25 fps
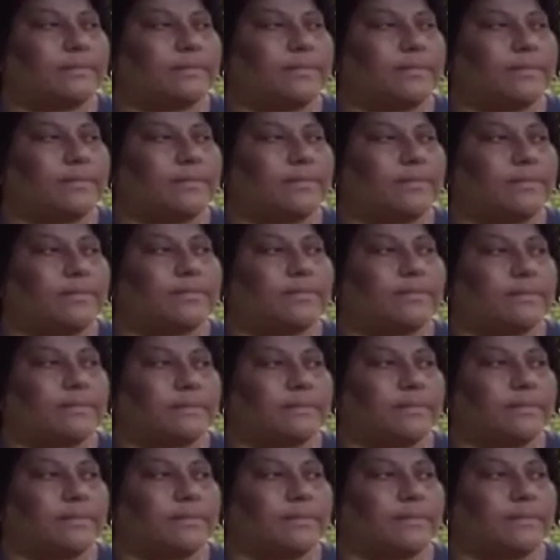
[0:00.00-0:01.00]

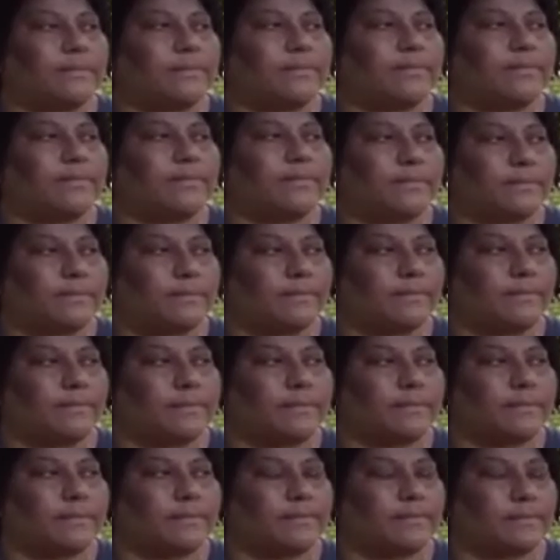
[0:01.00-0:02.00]

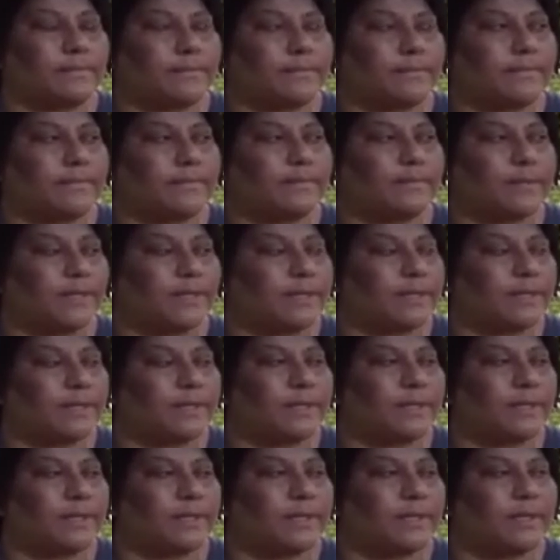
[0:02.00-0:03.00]

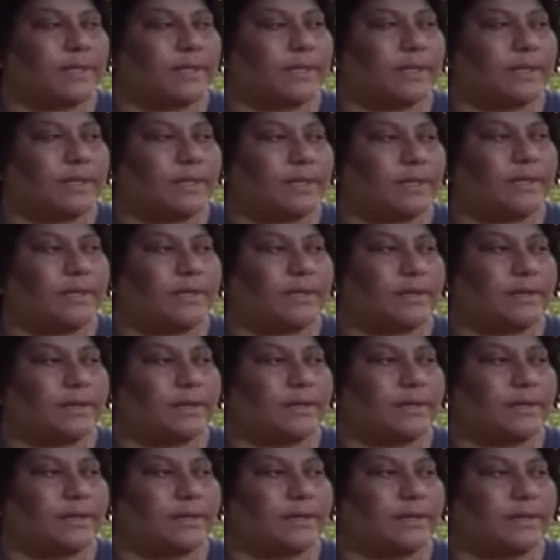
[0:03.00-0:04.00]

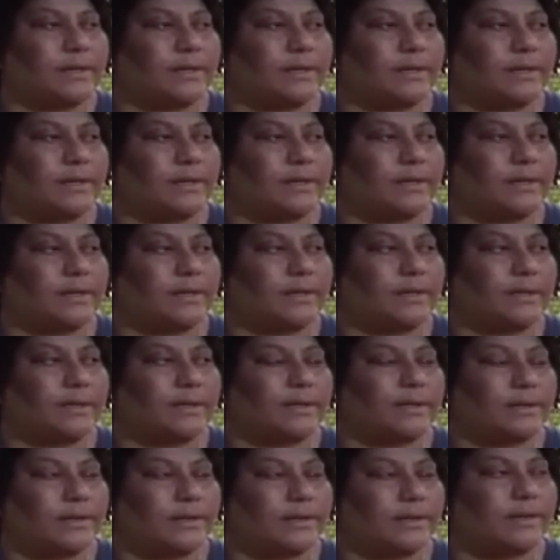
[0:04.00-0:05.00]

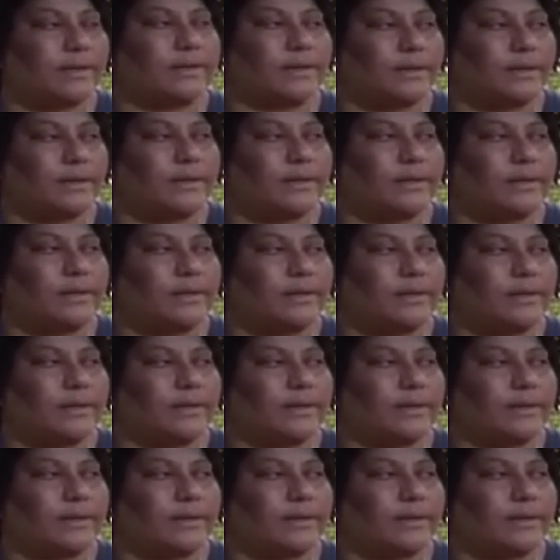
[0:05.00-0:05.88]
No words are spoken by the person on screen.